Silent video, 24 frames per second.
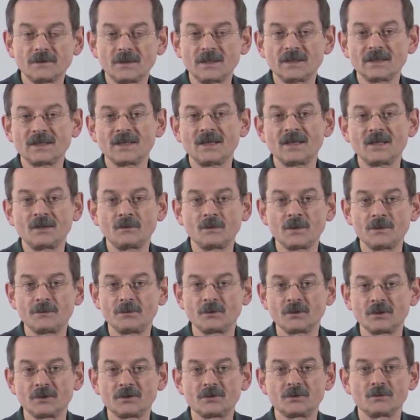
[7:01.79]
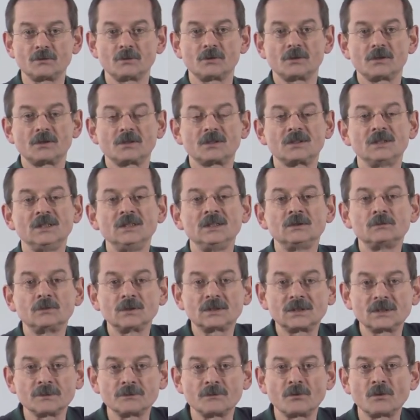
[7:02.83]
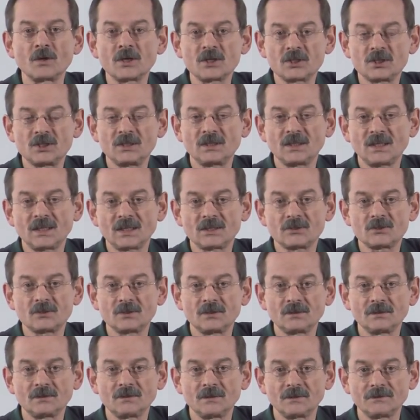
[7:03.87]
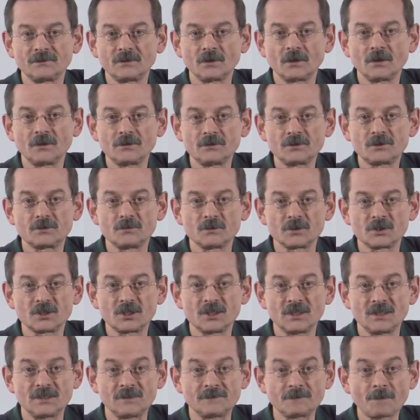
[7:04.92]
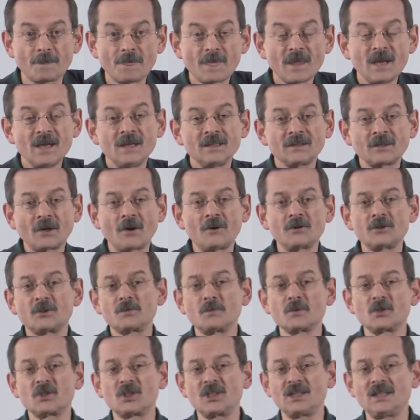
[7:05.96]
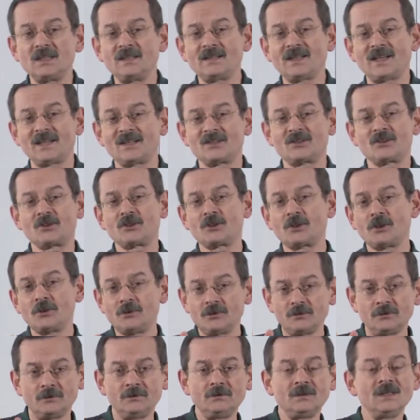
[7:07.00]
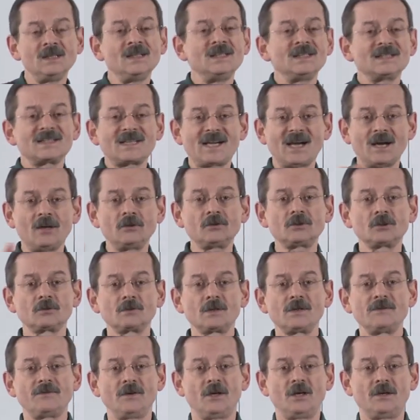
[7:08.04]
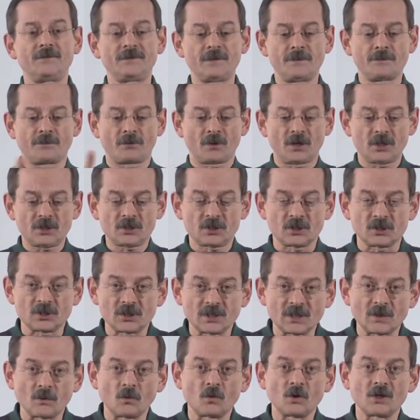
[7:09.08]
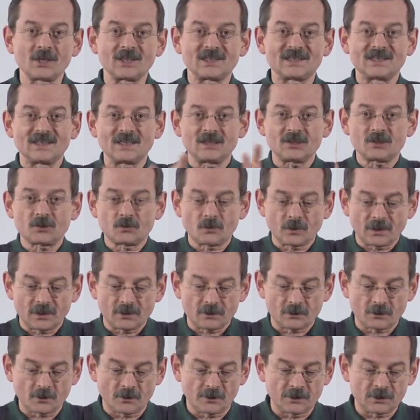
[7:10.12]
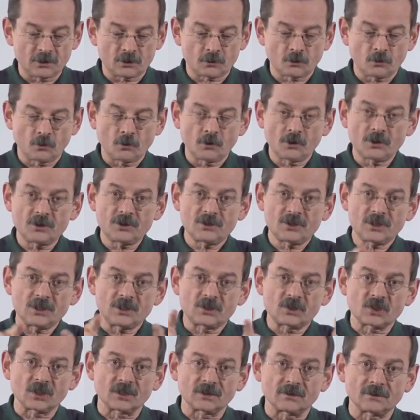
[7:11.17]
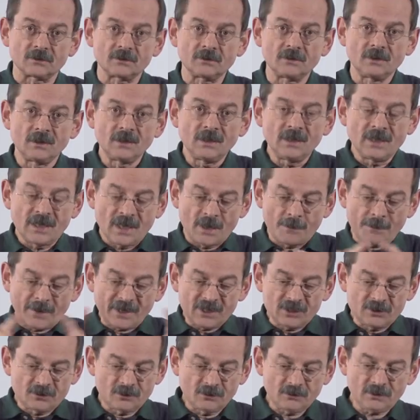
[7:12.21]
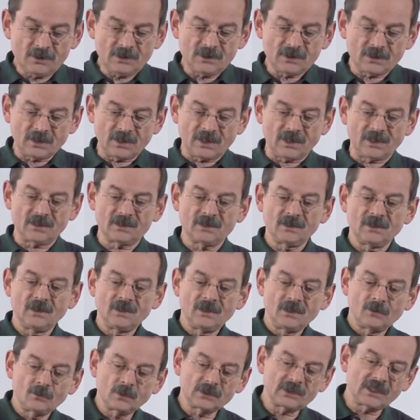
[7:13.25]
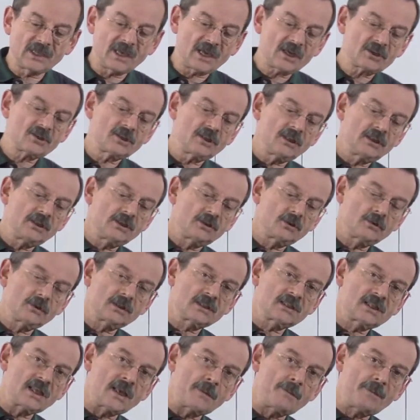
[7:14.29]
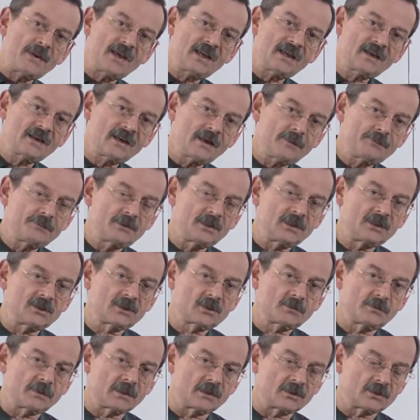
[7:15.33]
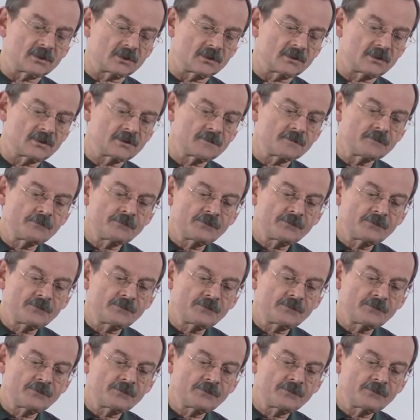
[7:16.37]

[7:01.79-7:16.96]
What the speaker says: And how do we put it to work? With the brushing action of the Host machine. The Host machine has two counter-revolving brushes that work this way. They're going towards each other, and by doing that, what they actually do is they pick up these sponges,